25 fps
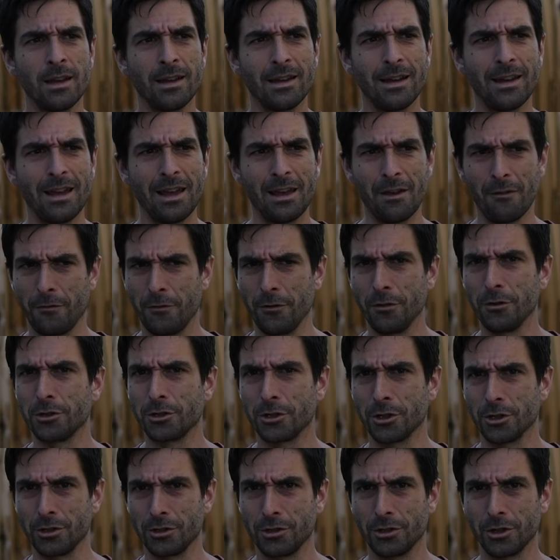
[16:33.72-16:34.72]
if you
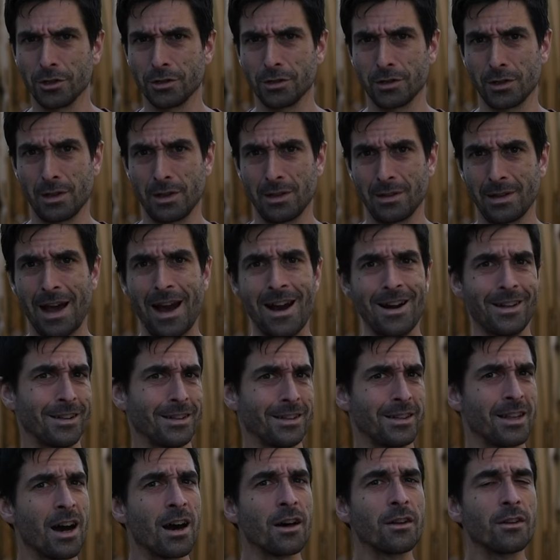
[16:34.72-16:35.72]
should just dial
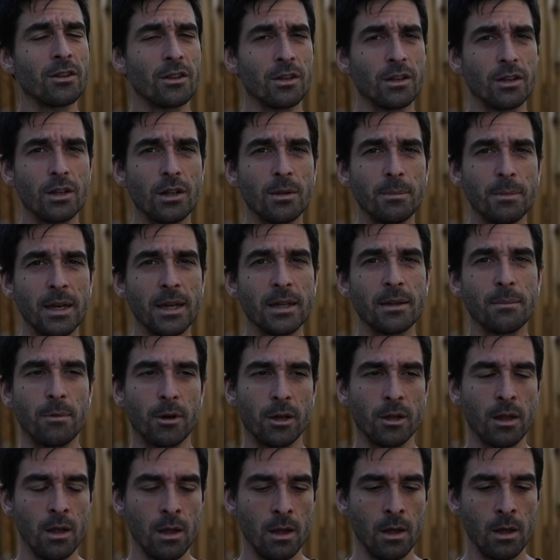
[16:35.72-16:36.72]
it down a little bit.
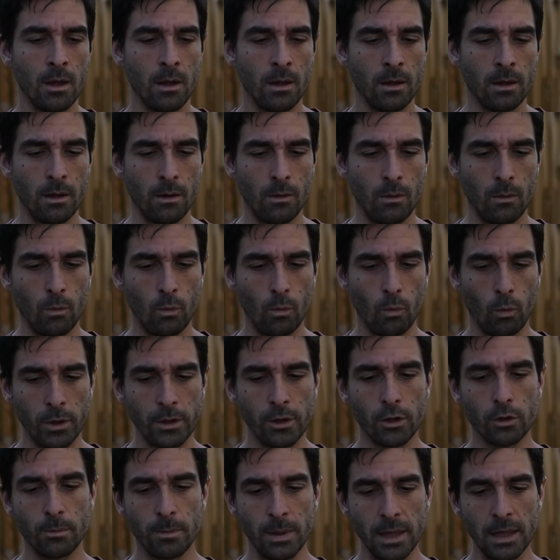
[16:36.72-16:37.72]
But when
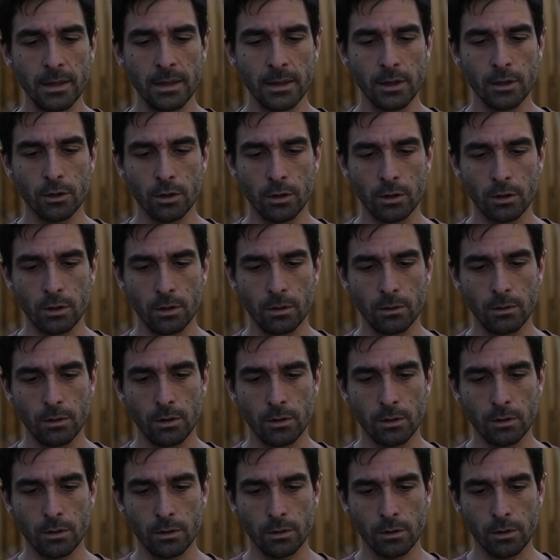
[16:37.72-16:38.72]
you're building
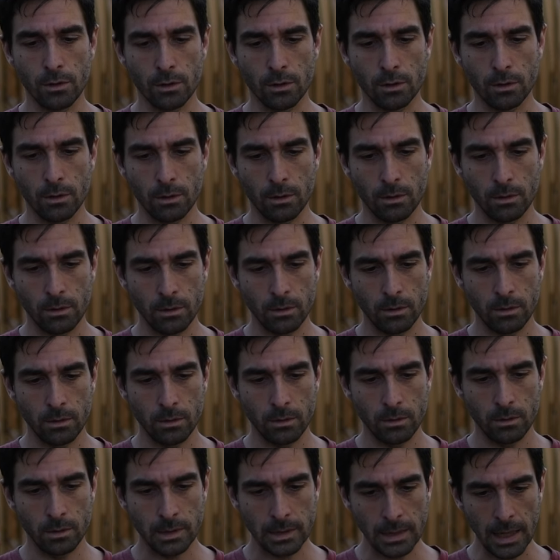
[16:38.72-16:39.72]
your
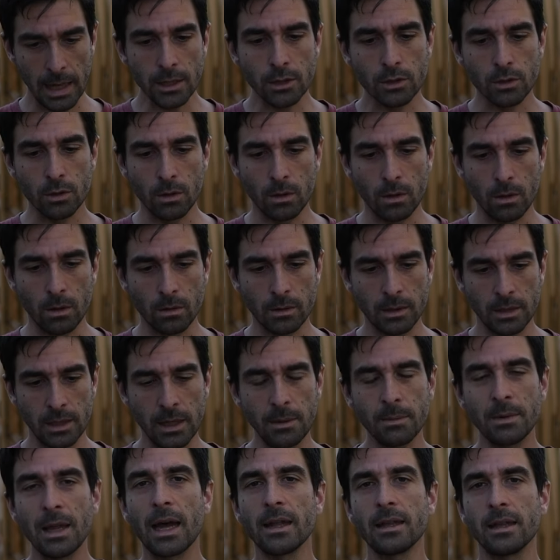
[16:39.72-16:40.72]
schedule,
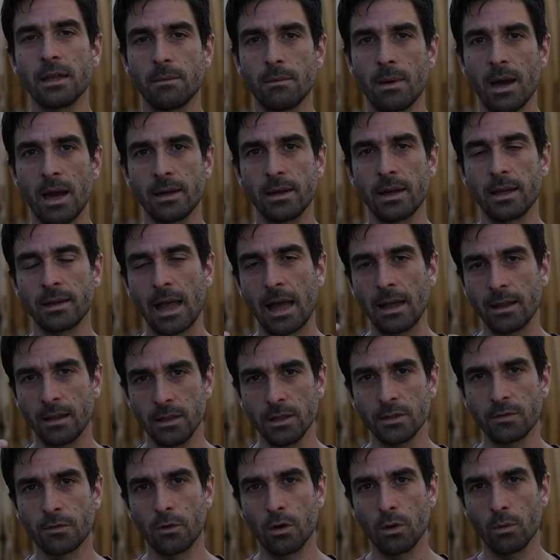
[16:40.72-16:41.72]
keep that in mind, that at
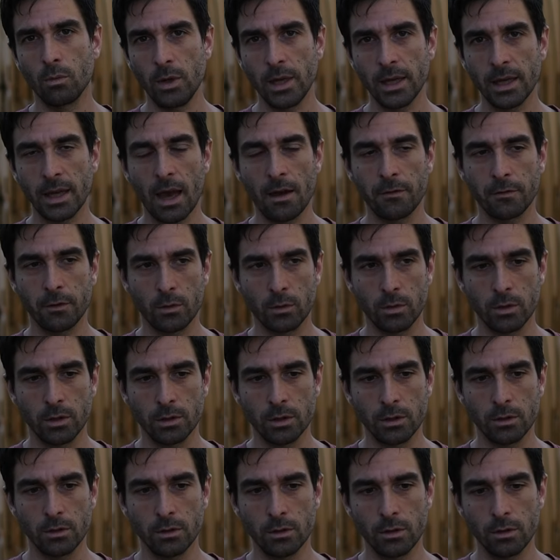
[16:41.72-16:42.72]
least for a week
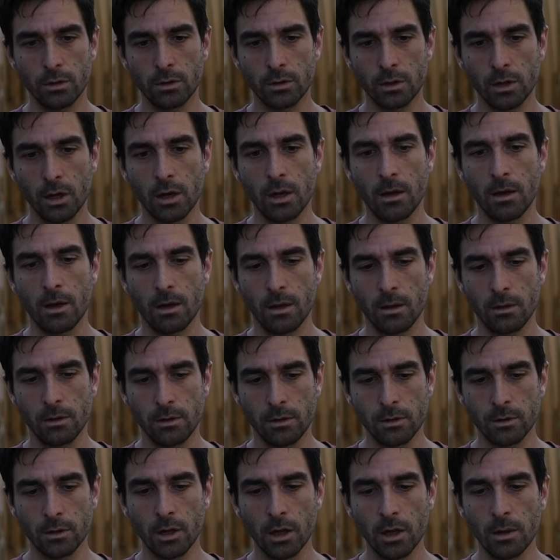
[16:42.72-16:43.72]
afterwards you're
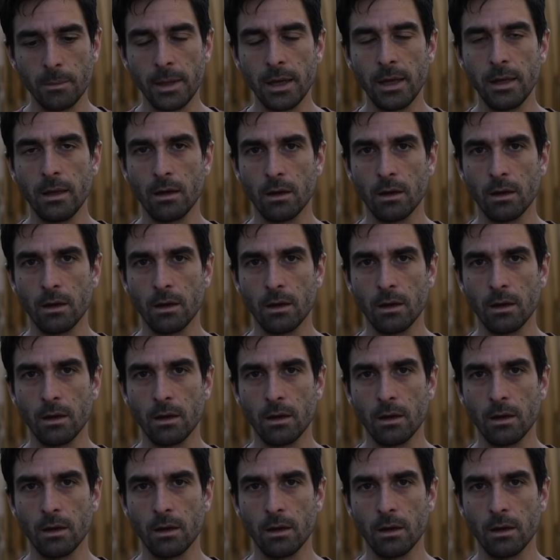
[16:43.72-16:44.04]
gonna be